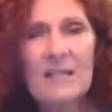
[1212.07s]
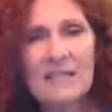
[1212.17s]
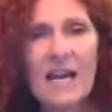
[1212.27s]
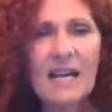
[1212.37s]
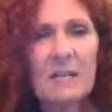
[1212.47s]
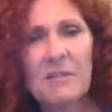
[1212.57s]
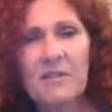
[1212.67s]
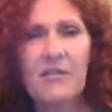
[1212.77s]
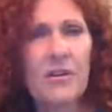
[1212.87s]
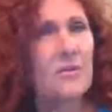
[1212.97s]
tiny bit
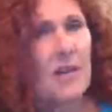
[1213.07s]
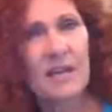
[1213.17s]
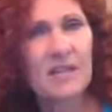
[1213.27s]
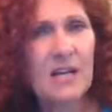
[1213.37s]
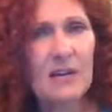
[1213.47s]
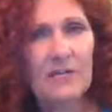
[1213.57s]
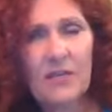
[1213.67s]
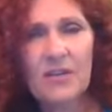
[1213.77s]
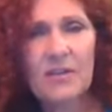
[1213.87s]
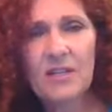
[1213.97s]
of fruit, not a ton of
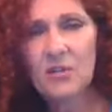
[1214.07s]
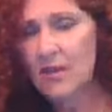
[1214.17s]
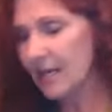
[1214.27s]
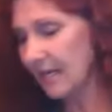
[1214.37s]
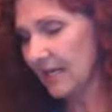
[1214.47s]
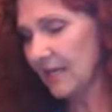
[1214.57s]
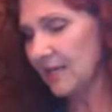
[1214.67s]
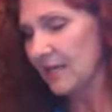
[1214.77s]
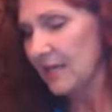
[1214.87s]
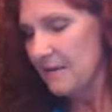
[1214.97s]
fruit that you can eat.